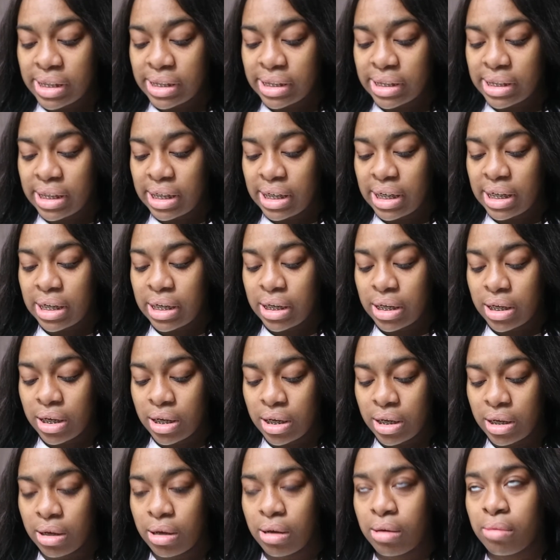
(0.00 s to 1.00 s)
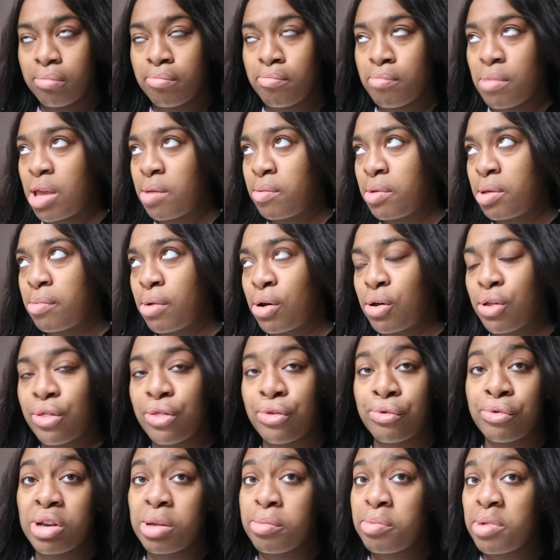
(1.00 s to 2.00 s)
seen maybe about
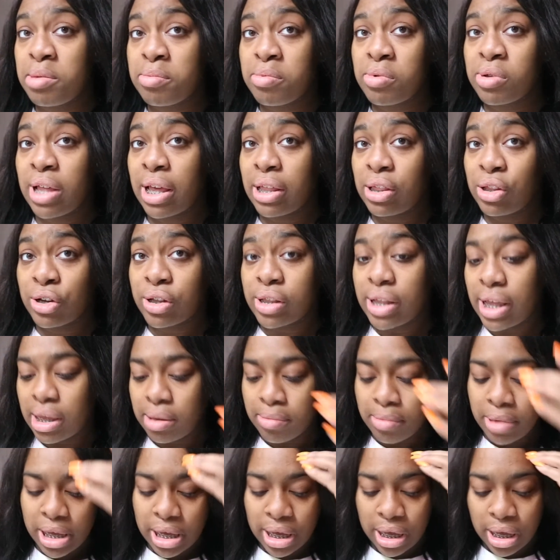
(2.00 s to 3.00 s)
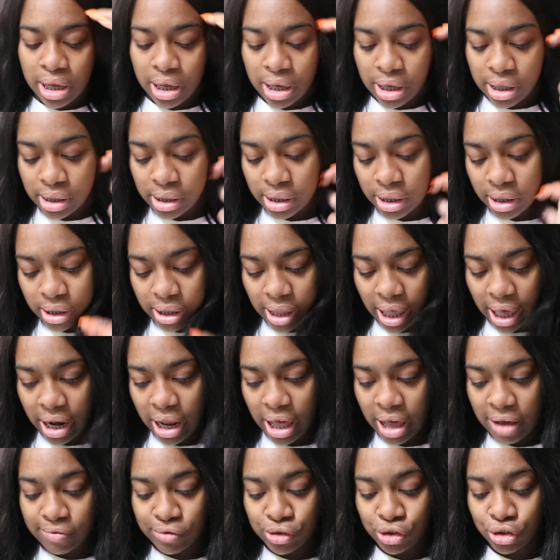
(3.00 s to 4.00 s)
3 people that look like me that
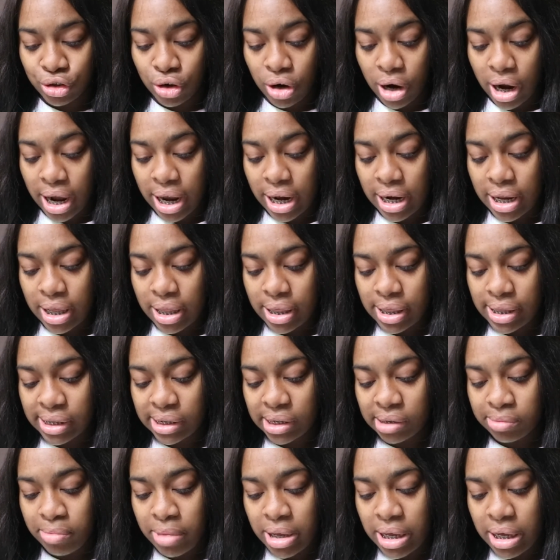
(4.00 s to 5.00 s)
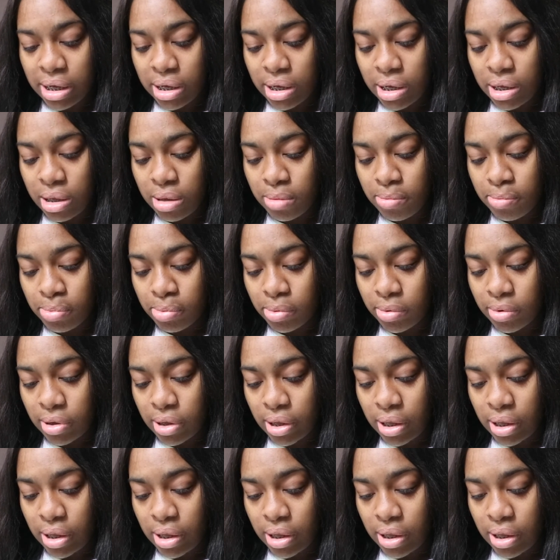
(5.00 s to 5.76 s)
have tried this makeup,